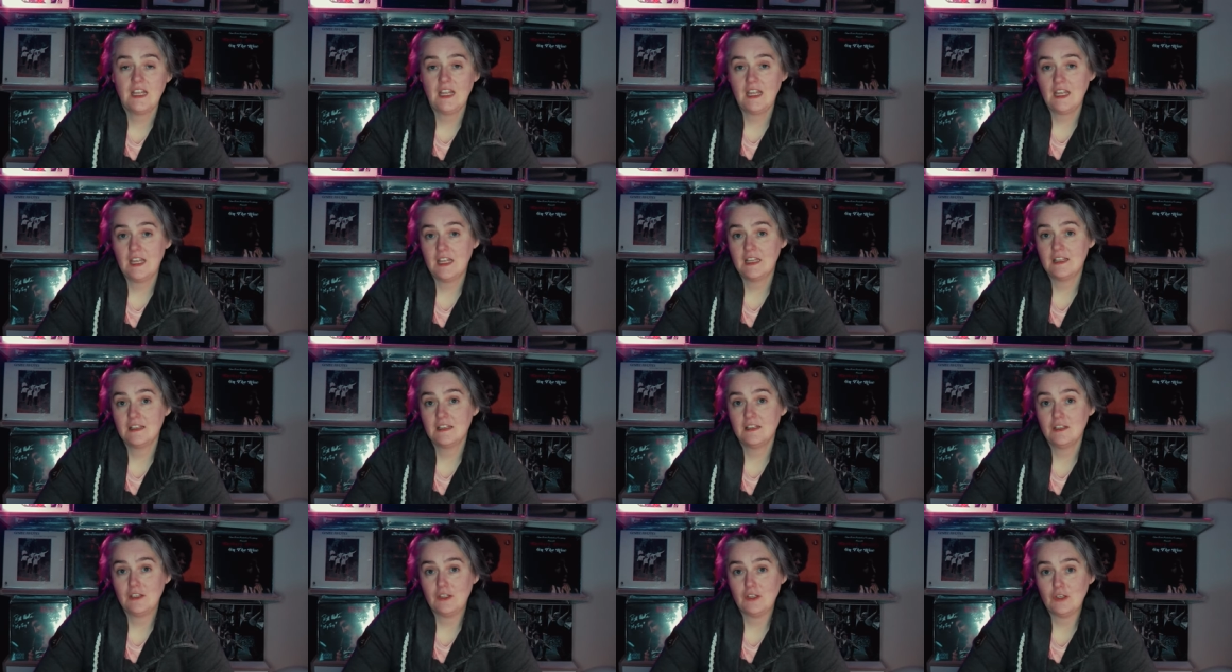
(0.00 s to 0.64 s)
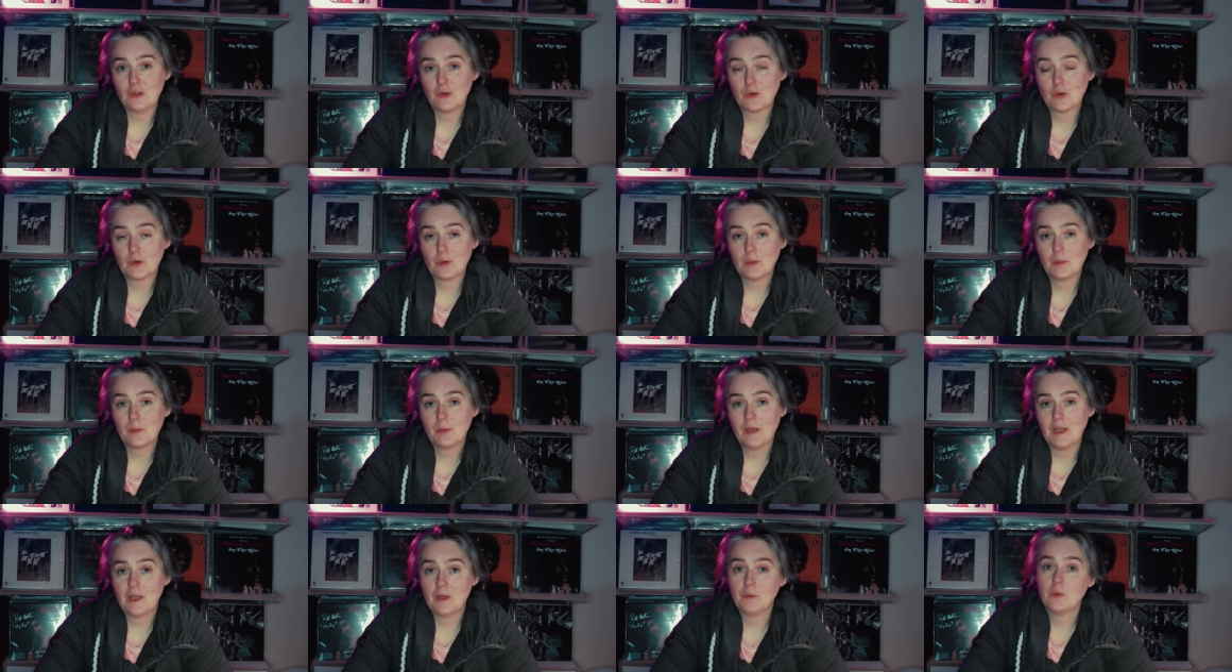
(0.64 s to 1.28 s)
in
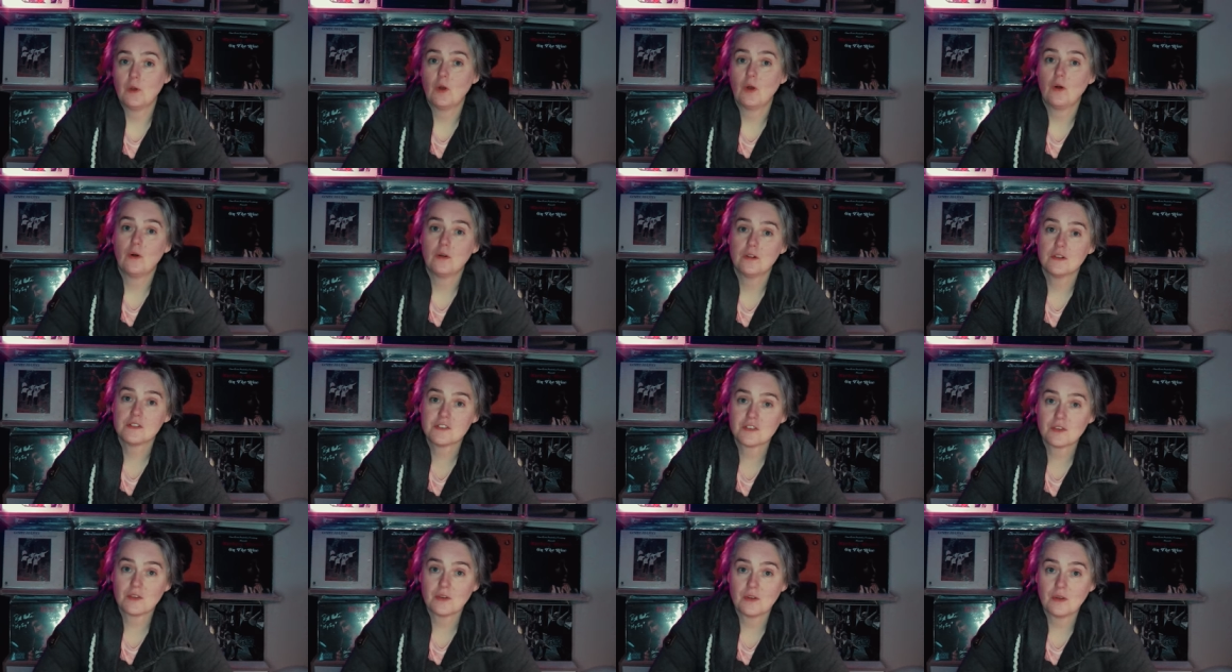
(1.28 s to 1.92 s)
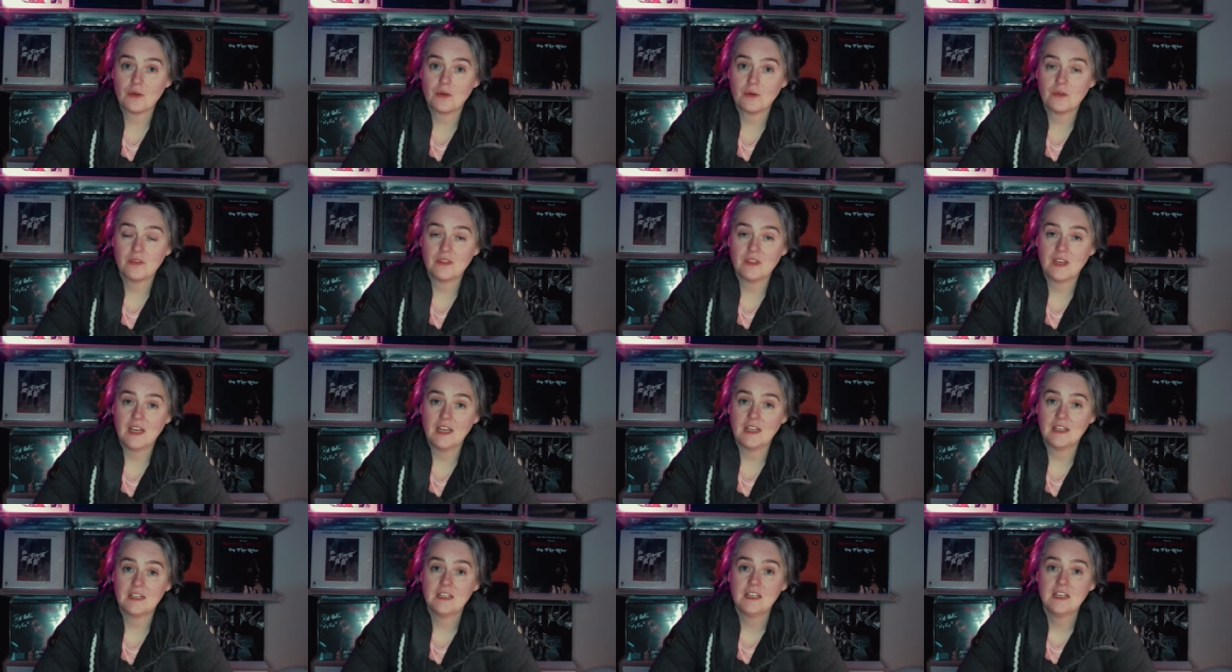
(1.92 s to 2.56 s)
Europe, and we also know
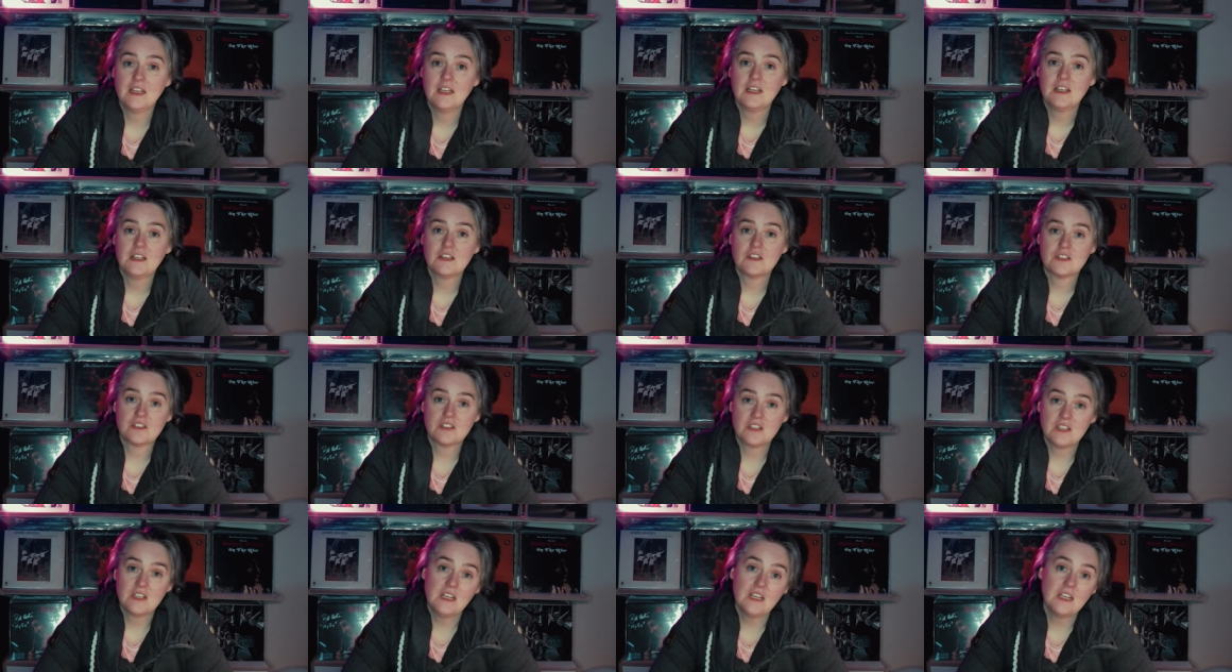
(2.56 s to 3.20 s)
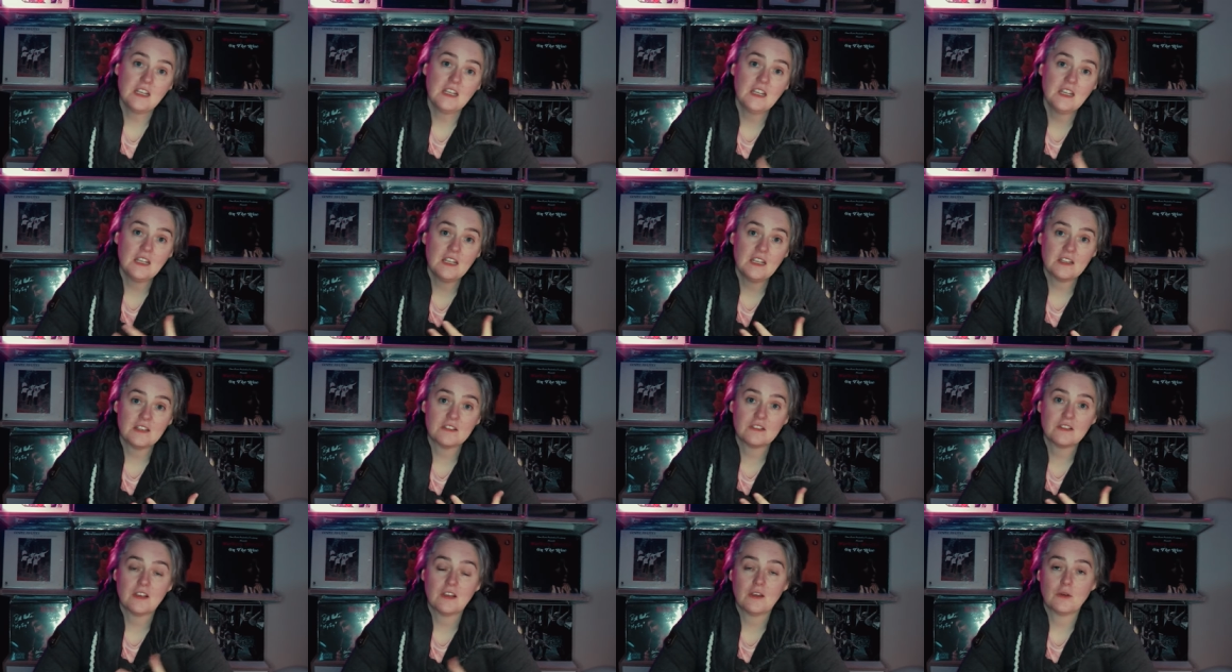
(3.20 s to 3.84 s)
that she
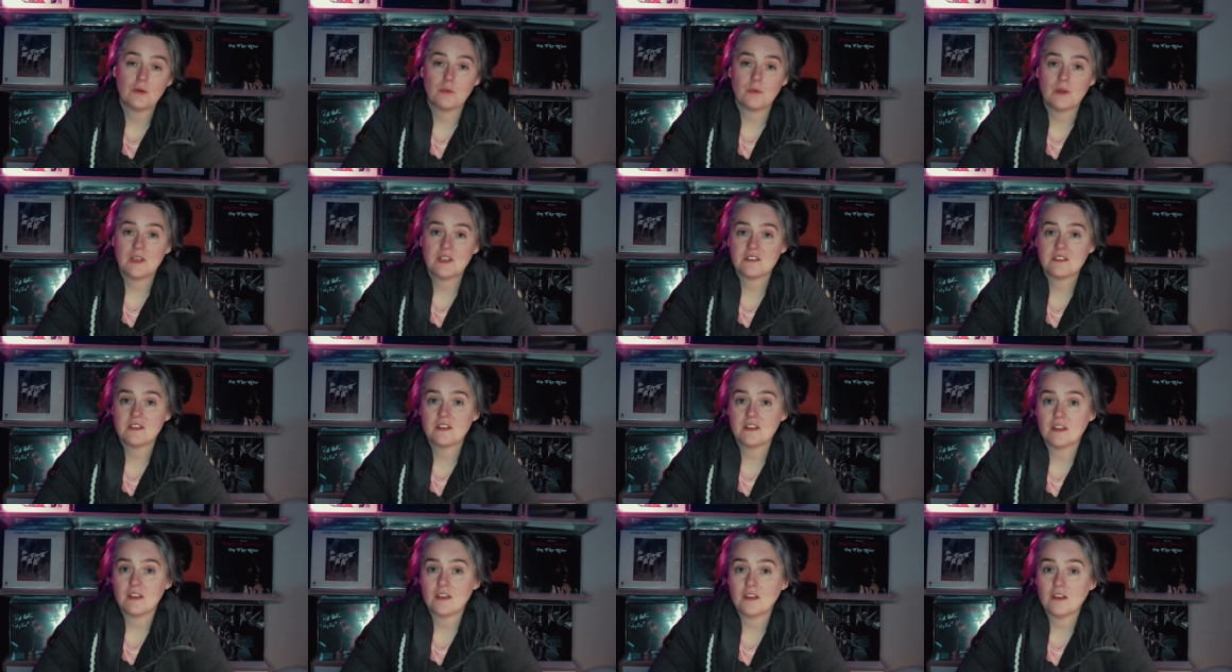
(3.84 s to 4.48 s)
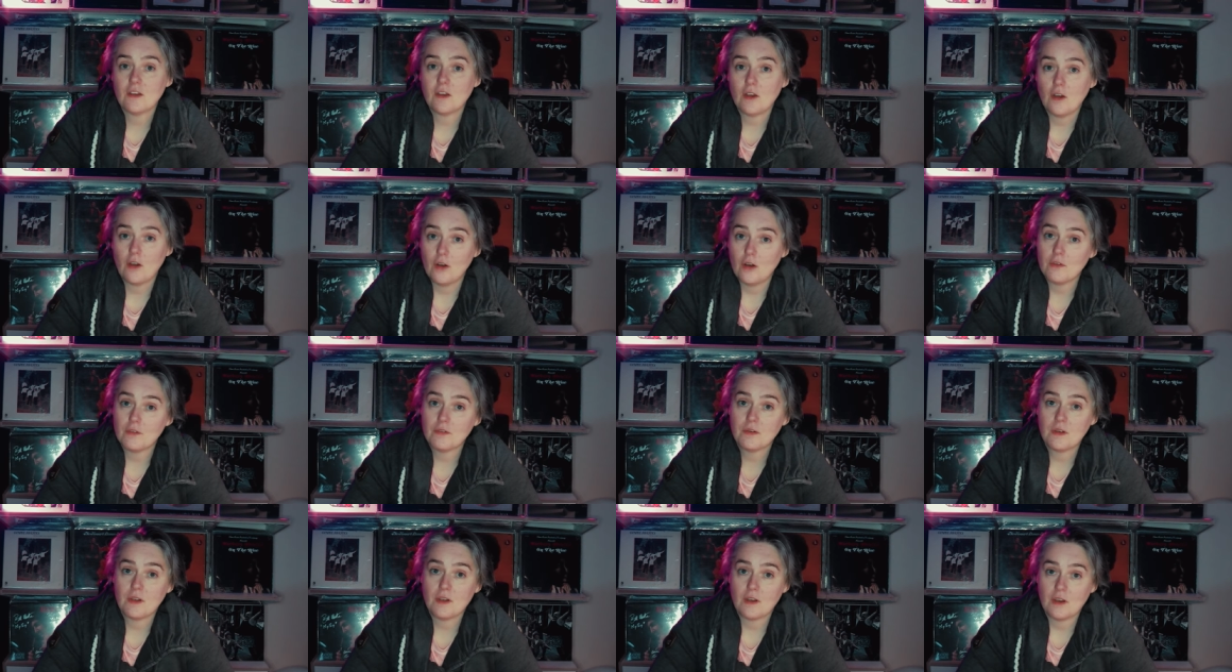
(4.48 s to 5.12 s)
is a resident
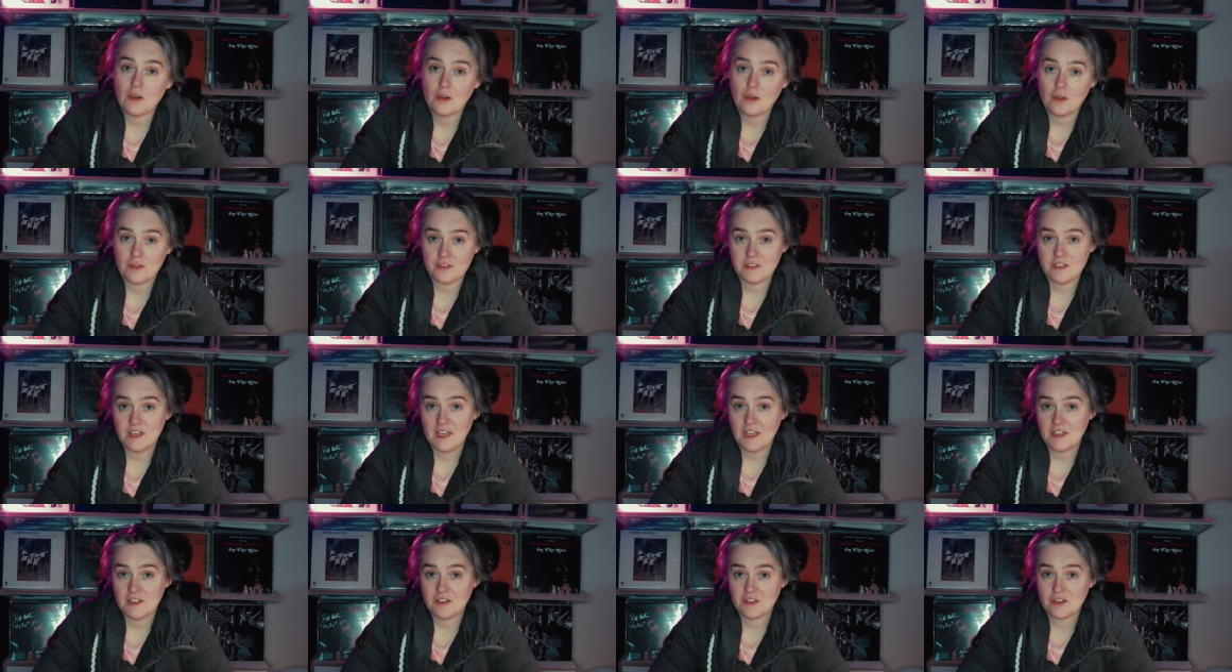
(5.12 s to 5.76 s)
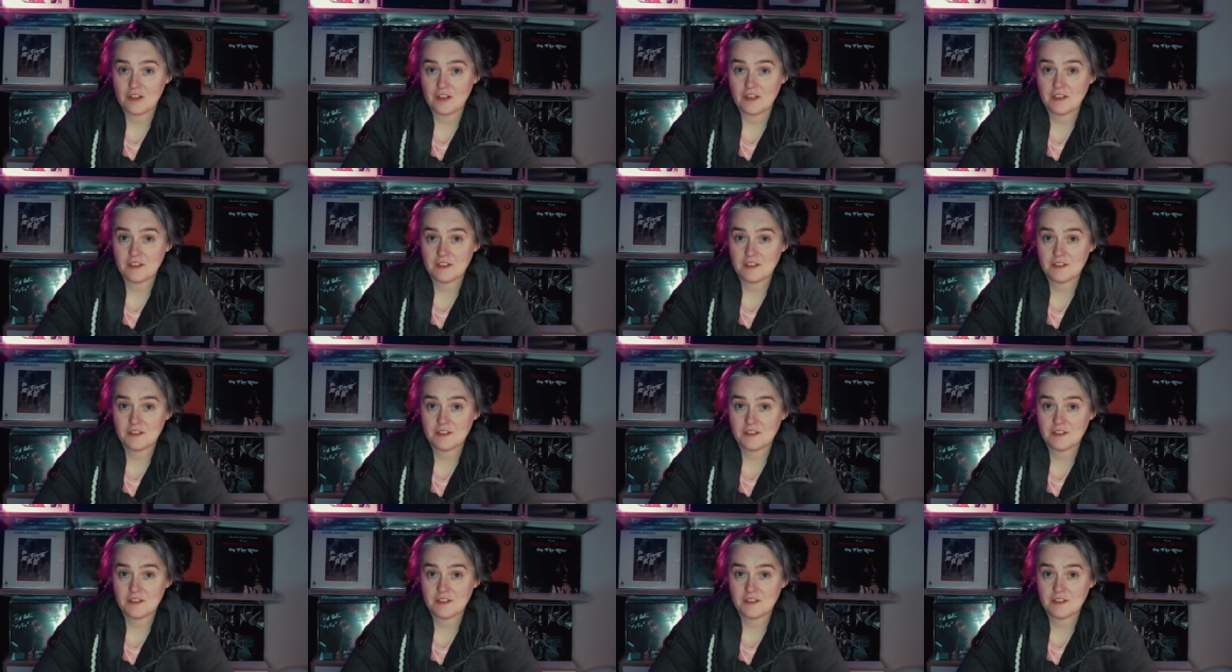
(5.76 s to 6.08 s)
of Los Angeles.